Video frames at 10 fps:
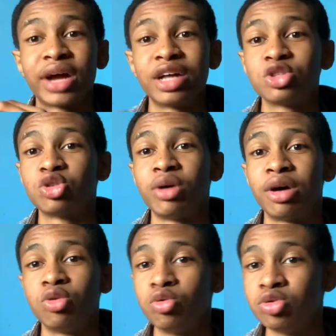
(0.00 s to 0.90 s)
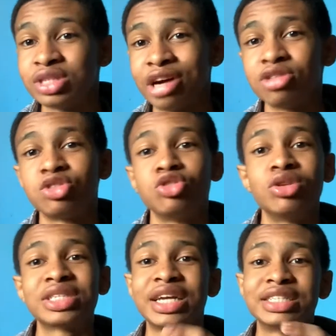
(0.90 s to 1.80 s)
cancel out all sounds.
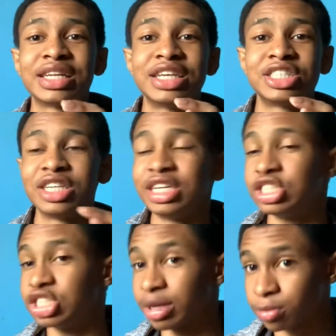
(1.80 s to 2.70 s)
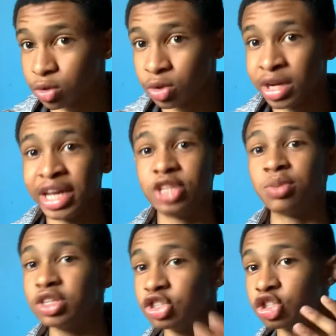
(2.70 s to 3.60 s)
Noise cancellation in general is
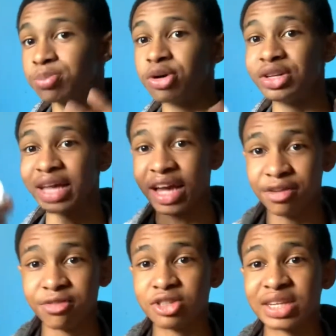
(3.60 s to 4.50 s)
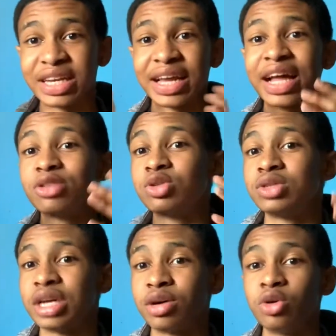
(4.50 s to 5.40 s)
when you just put in the headphones and it
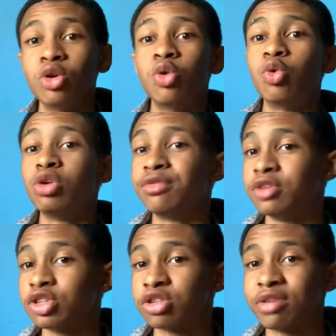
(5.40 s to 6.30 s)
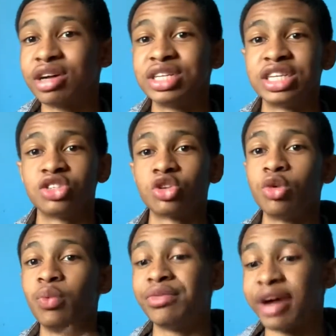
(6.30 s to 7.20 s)
cancels out all of your surroundings
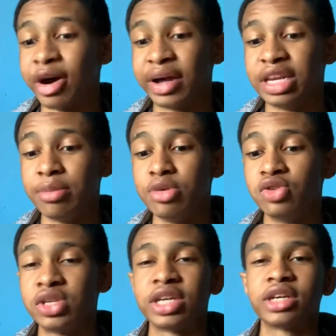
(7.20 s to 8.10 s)
without any music.